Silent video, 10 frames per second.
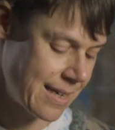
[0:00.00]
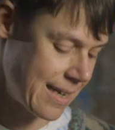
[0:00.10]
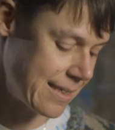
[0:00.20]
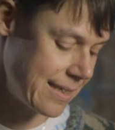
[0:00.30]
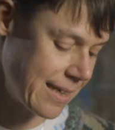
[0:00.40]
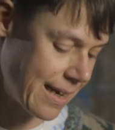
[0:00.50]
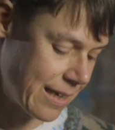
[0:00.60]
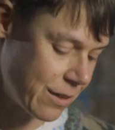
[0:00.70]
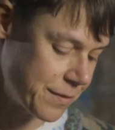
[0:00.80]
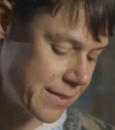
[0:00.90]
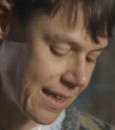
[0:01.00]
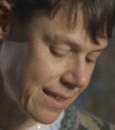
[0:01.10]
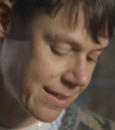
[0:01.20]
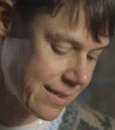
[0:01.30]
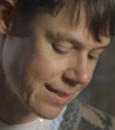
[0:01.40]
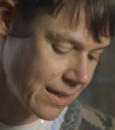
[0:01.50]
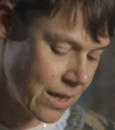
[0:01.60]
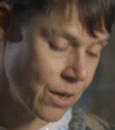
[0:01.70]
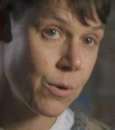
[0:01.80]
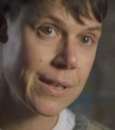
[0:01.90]
as in the Isle of Ducks,
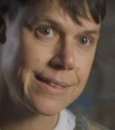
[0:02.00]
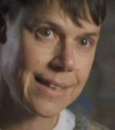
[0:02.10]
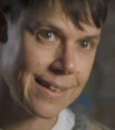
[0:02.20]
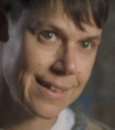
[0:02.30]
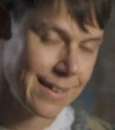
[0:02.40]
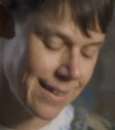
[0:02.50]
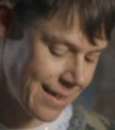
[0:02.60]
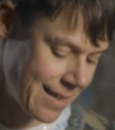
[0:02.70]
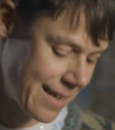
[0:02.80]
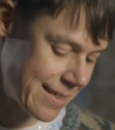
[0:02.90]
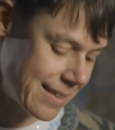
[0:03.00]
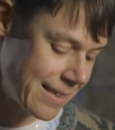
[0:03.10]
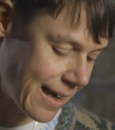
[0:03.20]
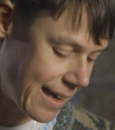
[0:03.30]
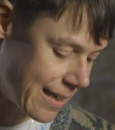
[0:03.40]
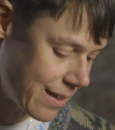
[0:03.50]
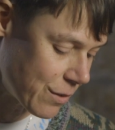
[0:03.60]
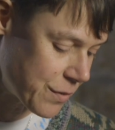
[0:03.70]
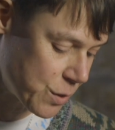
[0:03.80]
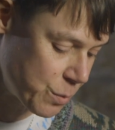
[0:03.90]
or dyke, as in the Isle
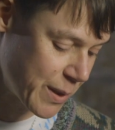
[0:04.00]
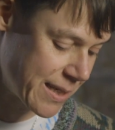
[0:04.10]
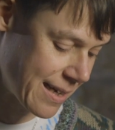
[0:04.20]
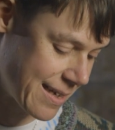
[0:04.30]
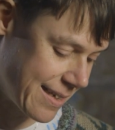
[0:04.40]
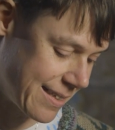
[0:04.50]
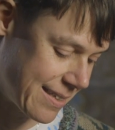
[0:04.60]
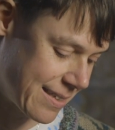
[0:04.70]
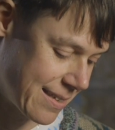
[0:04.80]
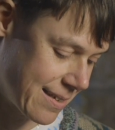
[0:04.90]
of Super Dykes.